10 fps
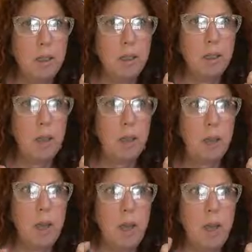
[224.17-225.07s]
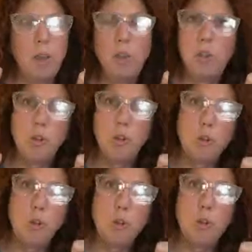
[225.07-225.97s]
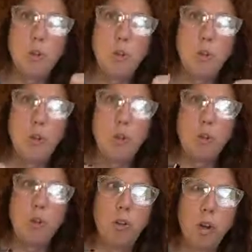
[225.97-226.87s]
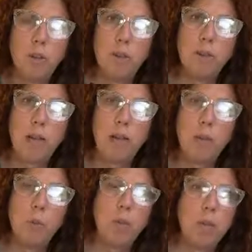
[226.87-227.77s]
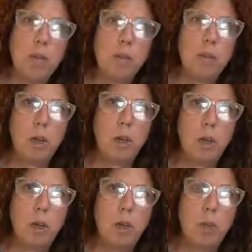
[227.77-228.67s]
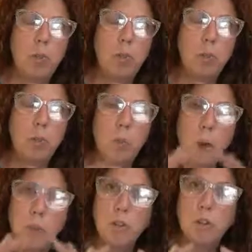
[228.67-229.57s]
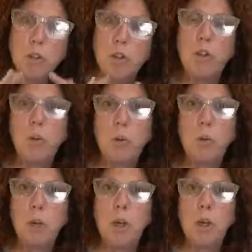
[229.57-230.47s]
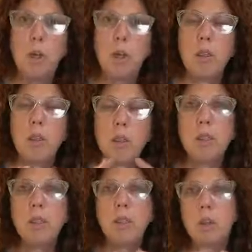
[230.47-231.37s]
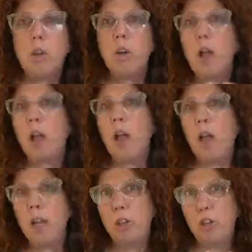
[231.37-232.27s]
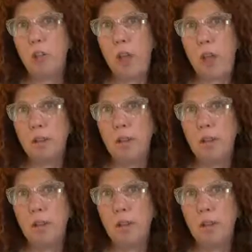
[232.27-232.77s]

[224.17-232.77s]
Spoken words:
And you need to choose to know exactly what is it that you want to get from it. And once you do, things are going to align to that.